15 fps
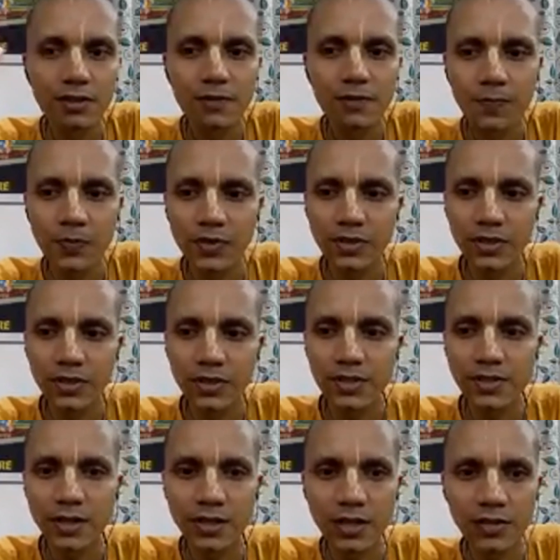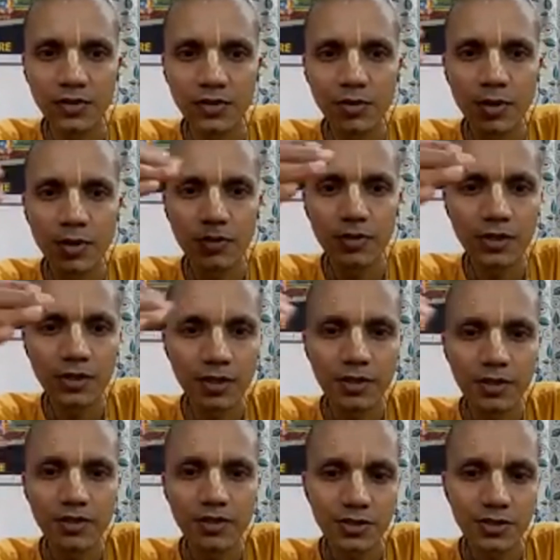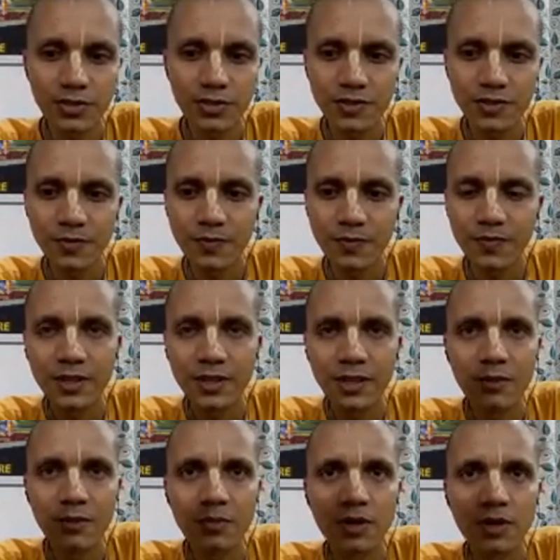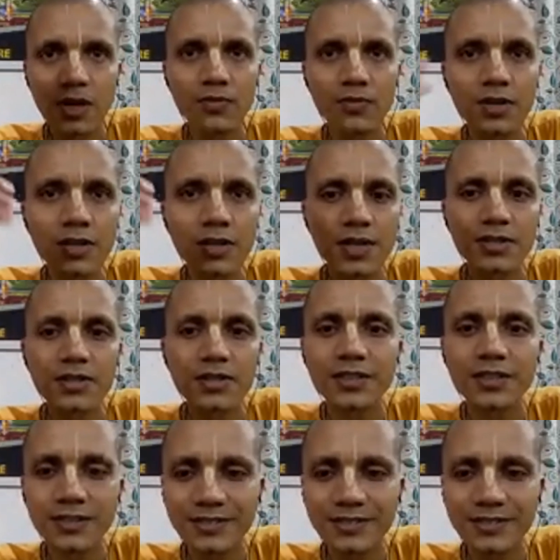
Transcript: Uh, till till Saturday we'll be having daily sessions, but after